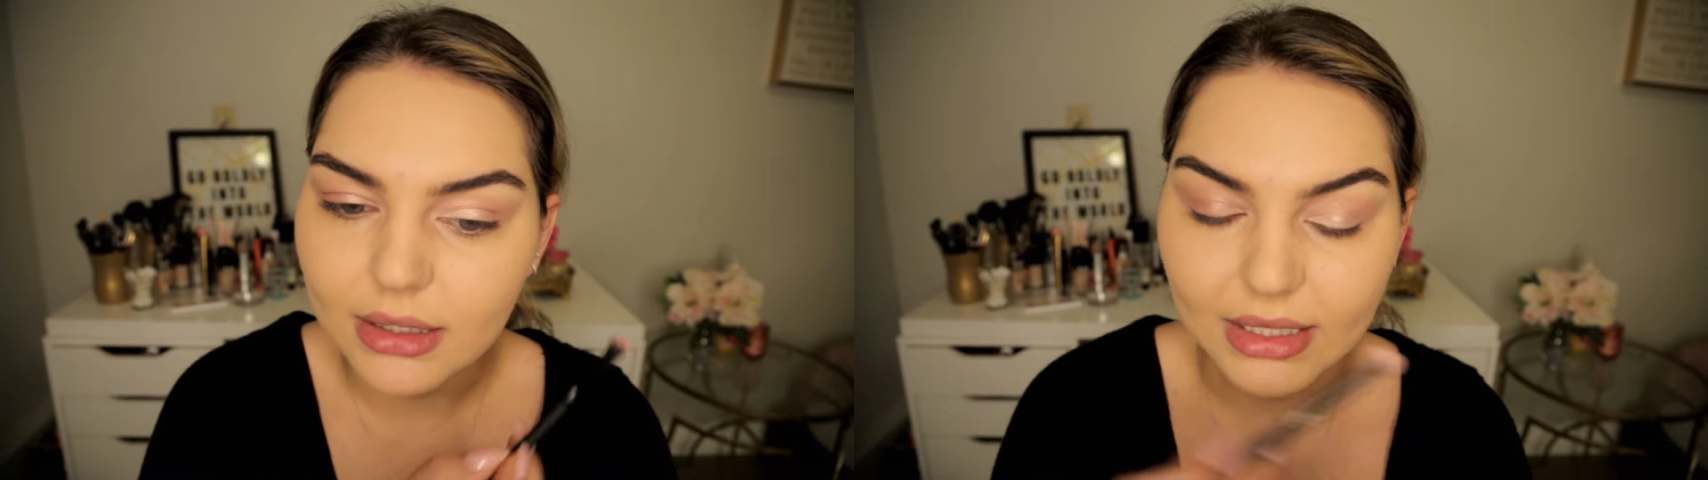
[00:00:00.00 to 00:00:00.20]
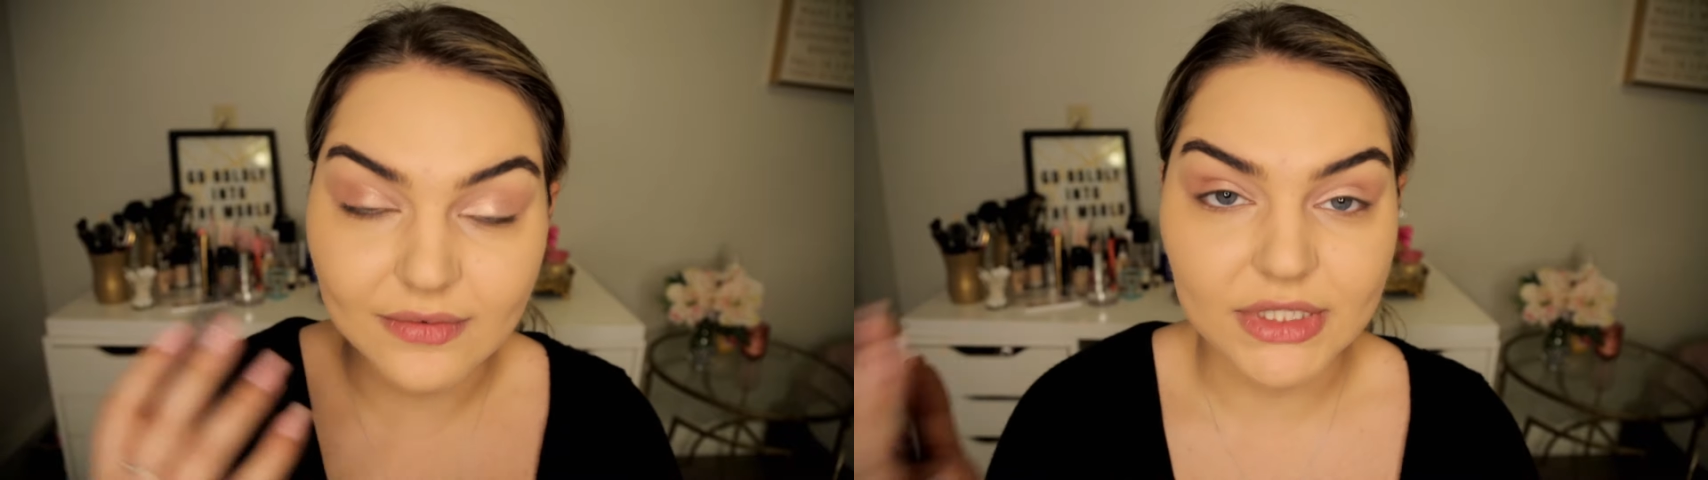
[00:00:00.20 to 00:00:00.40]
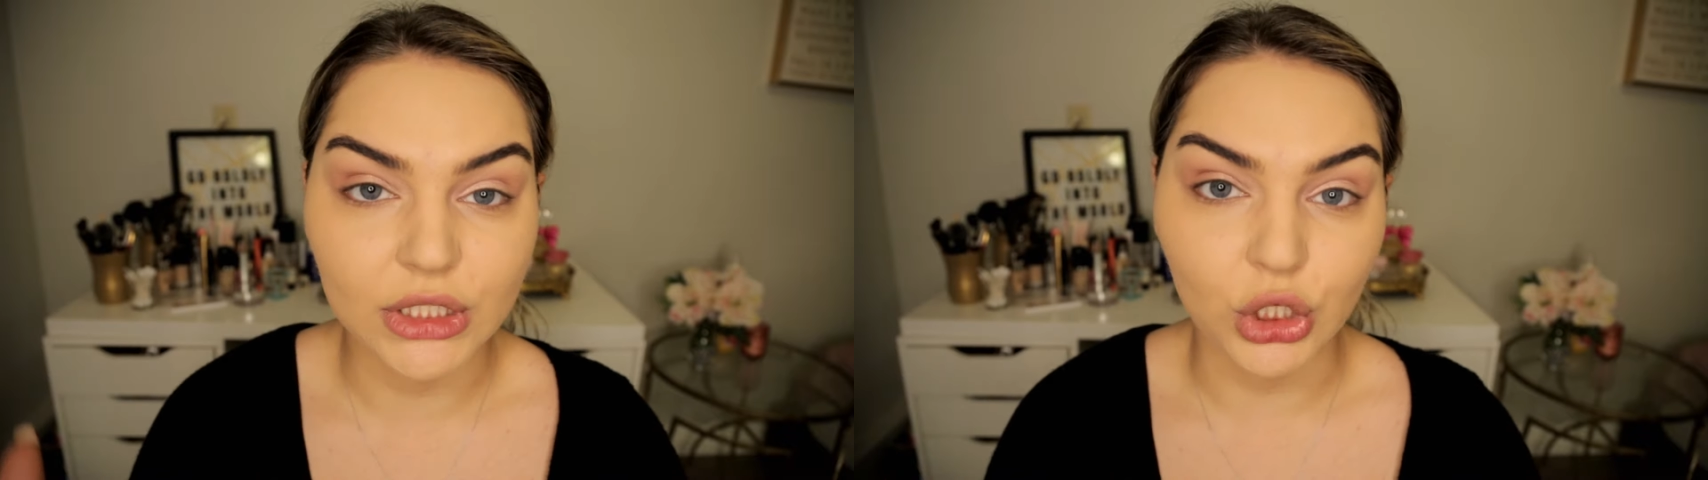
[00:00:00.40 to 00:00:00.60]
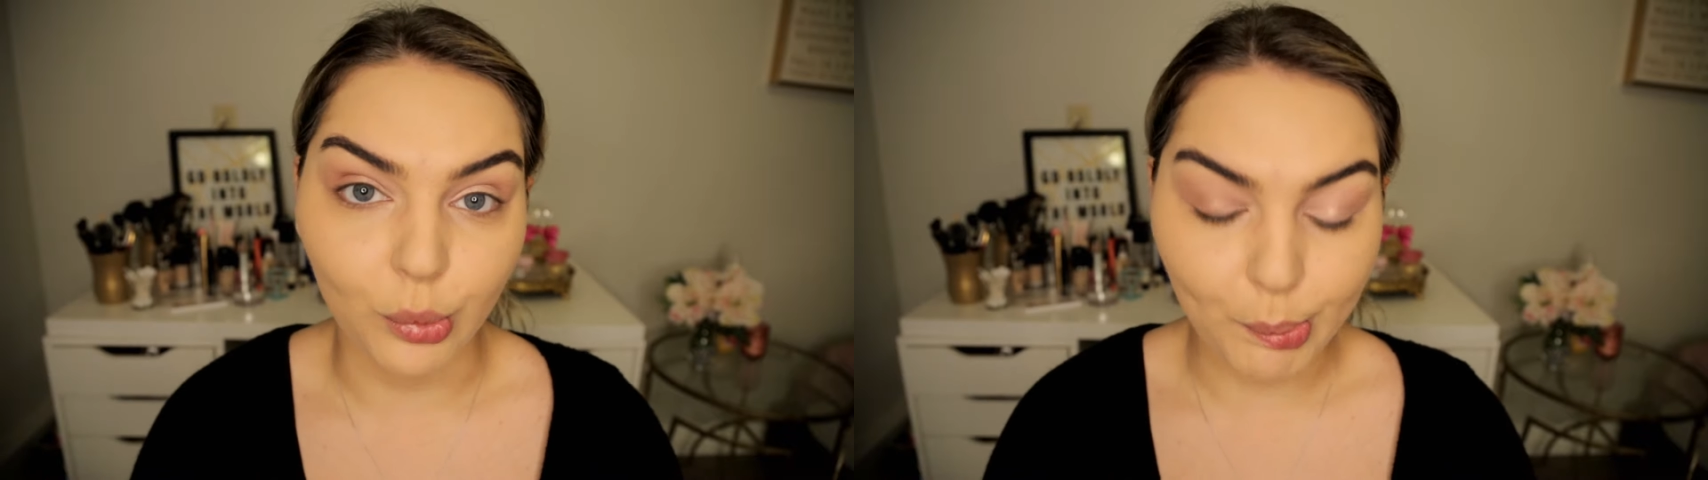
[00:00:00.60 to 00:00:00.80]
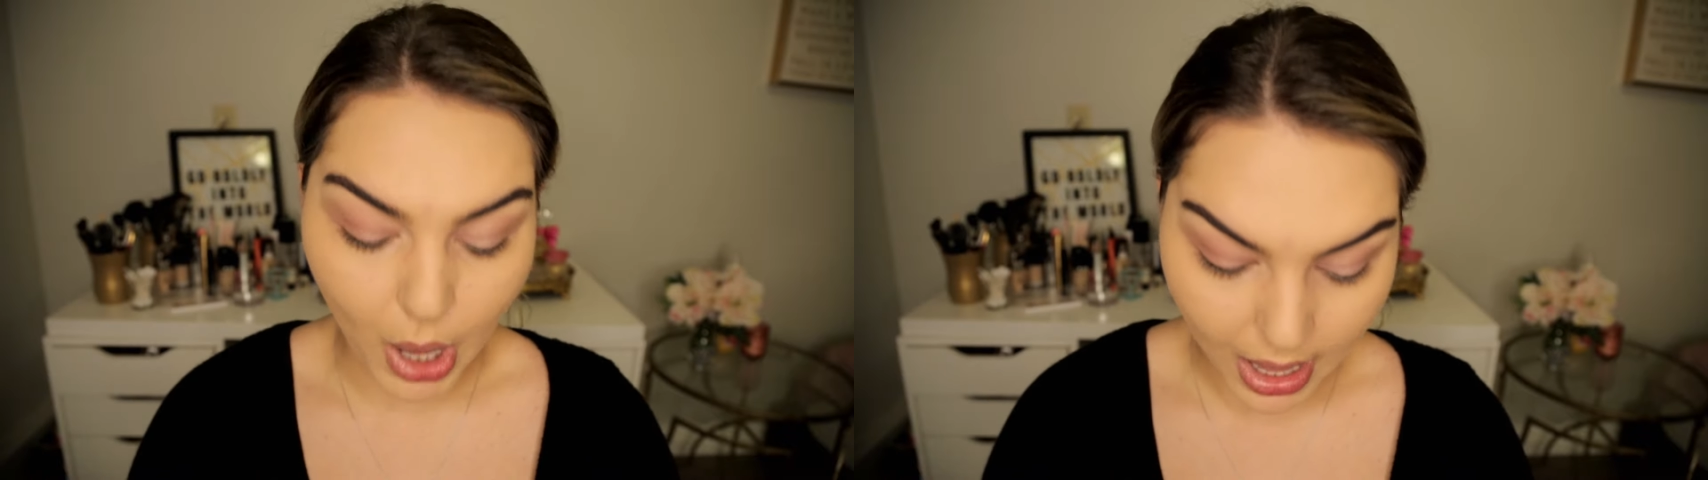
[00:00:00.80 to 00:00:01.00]
Gives it a little
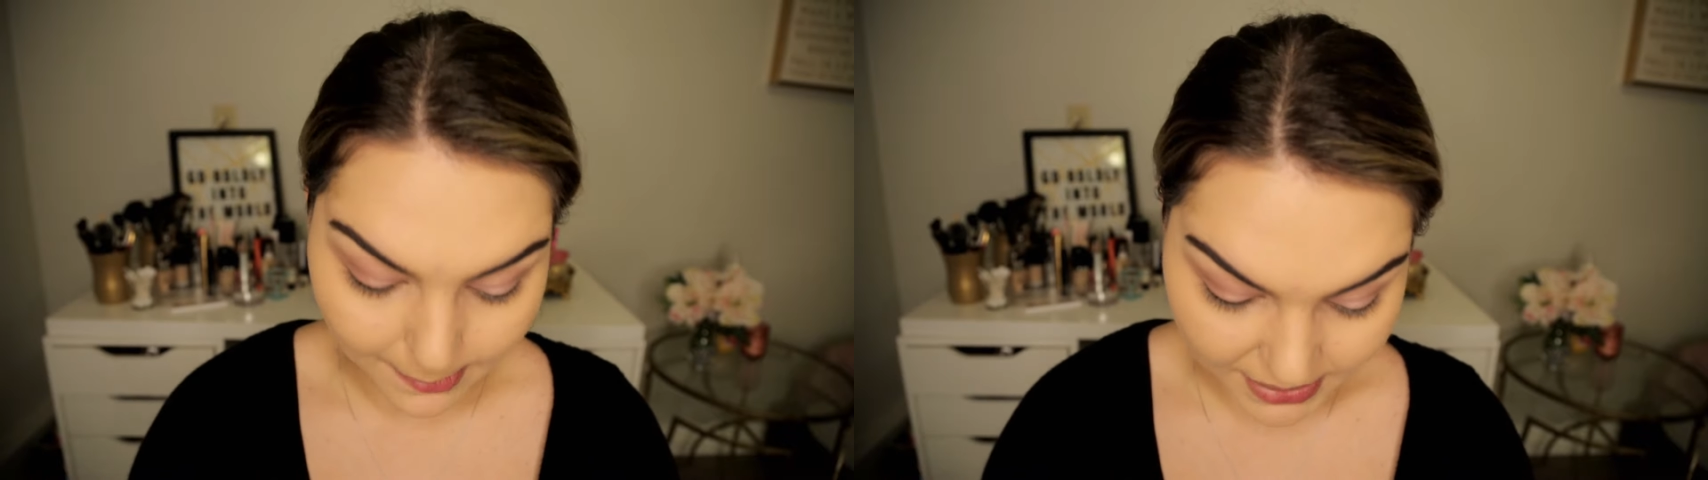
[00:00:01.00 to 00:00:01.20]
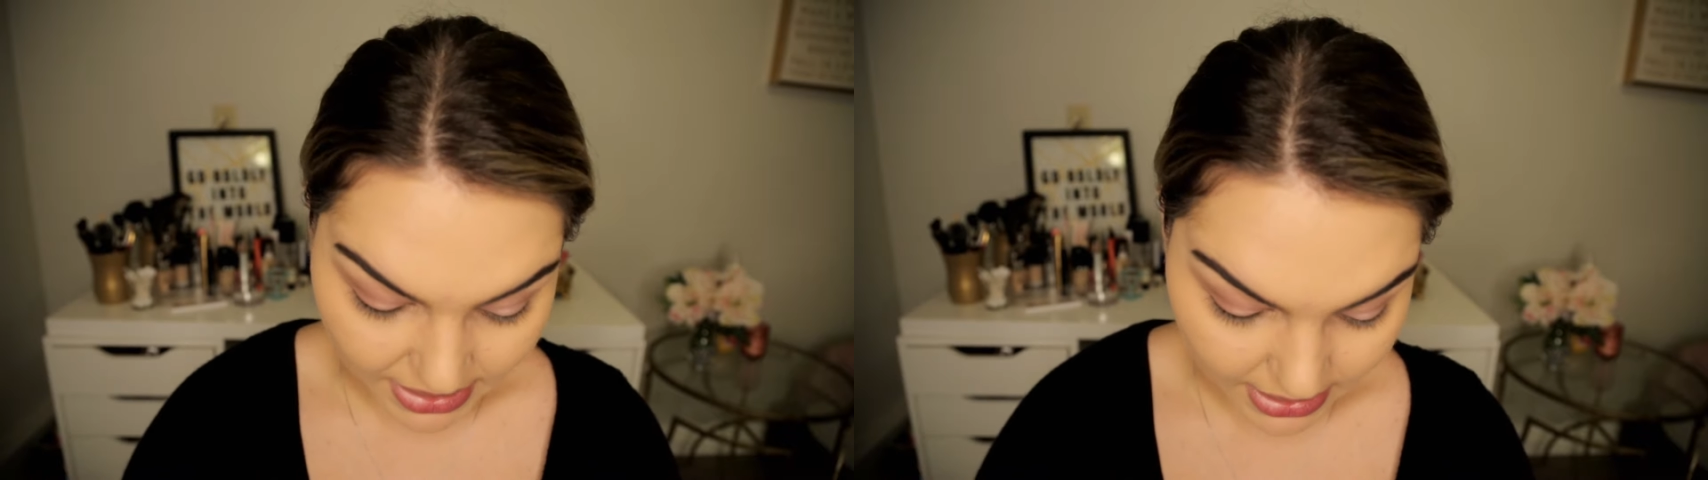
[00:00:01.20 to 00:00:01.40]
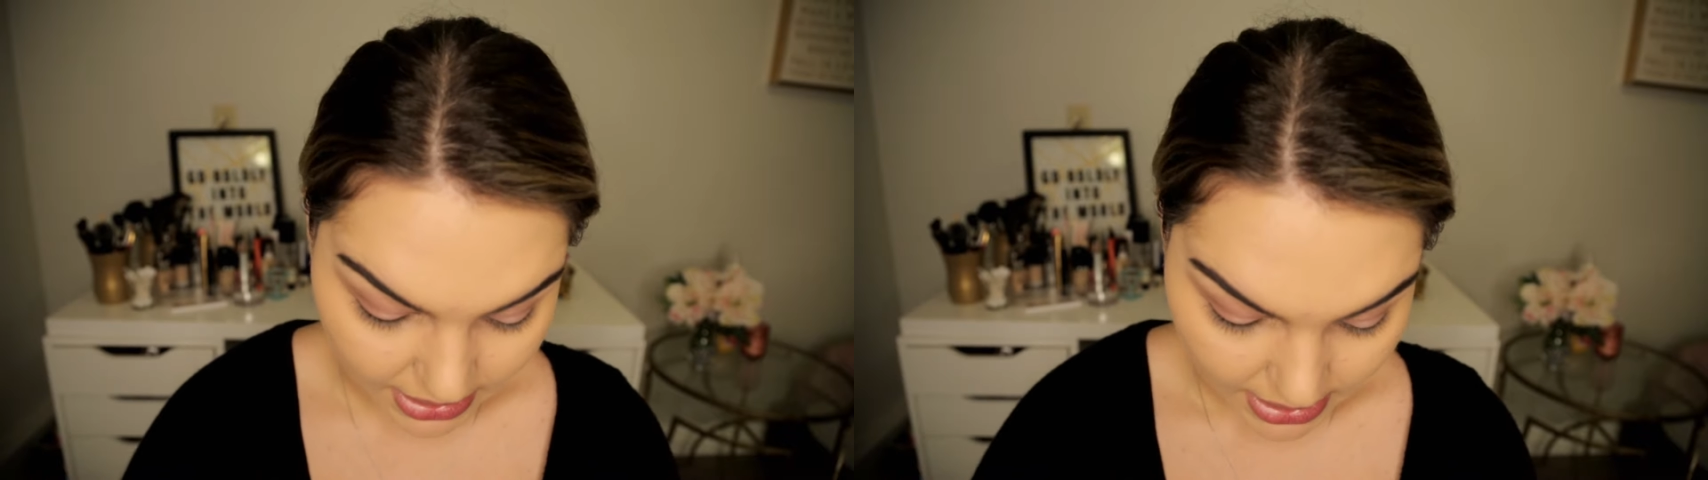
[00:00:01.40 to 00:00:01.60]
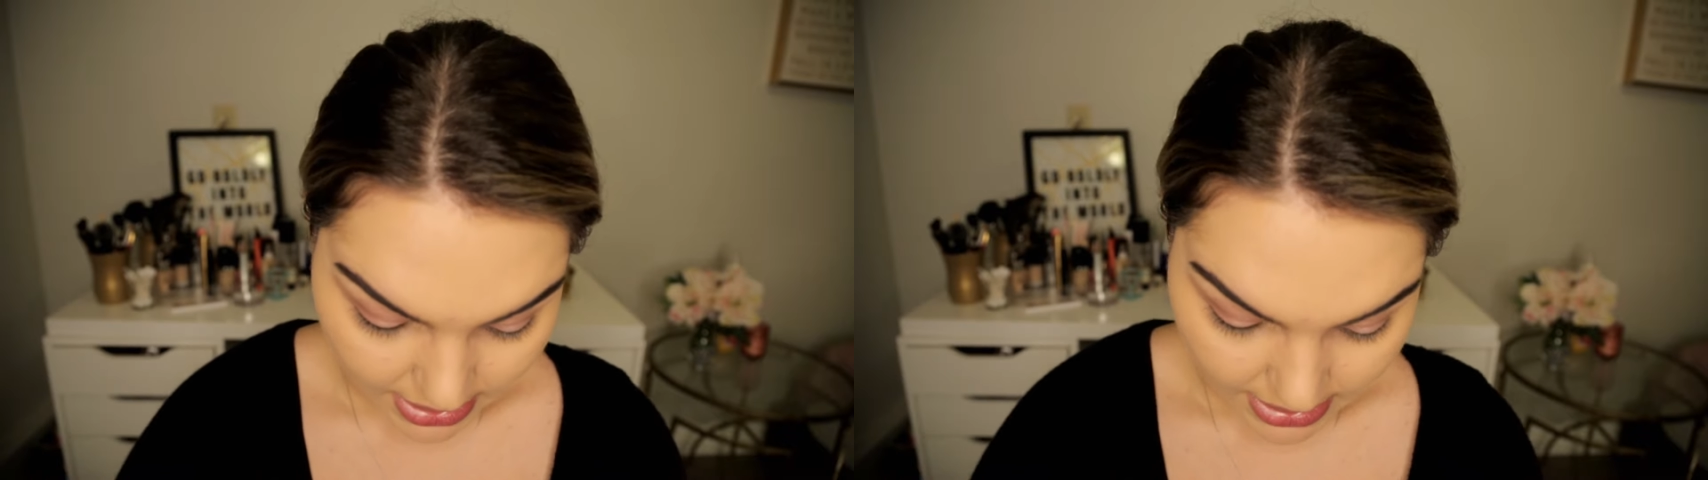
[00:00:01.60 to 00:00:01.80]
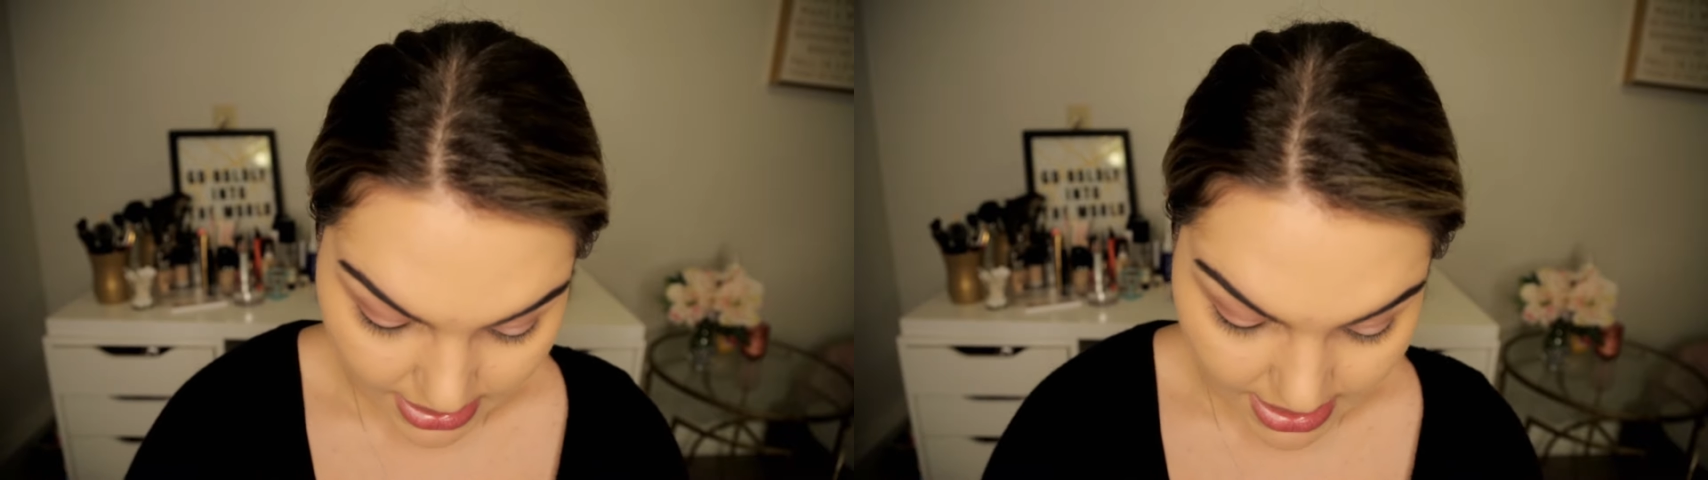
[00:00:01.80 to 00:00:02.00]

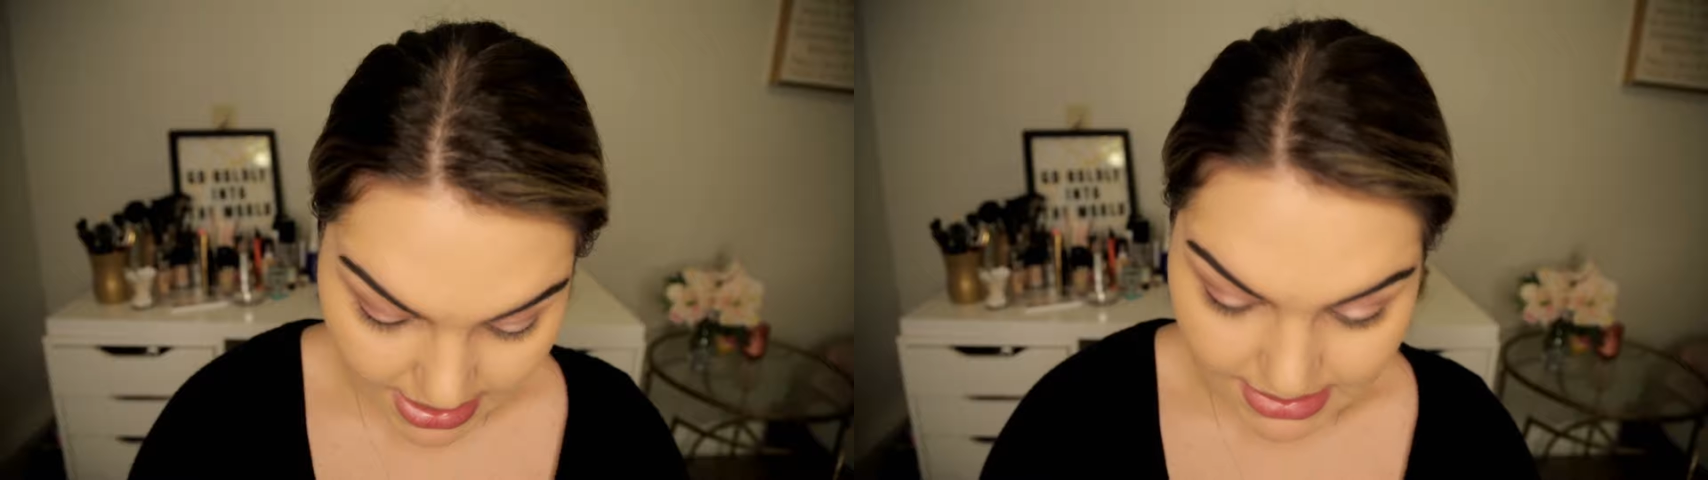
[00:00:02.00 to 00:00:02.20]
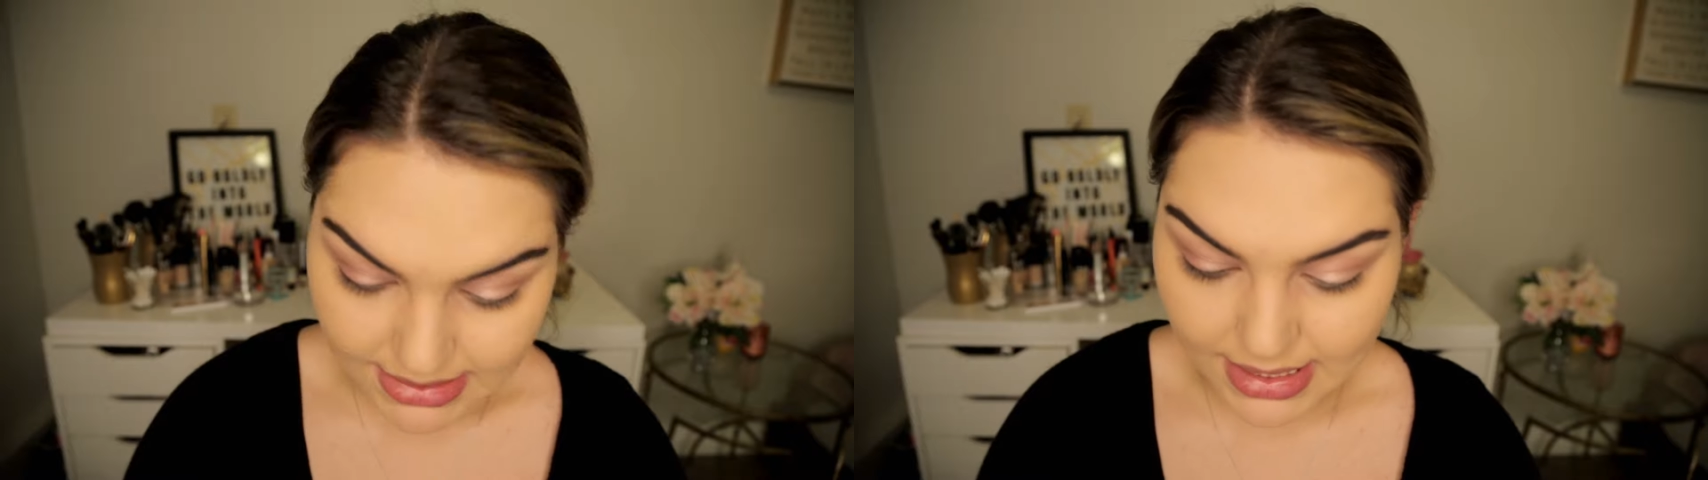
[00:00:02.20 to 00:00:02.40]
poppiness.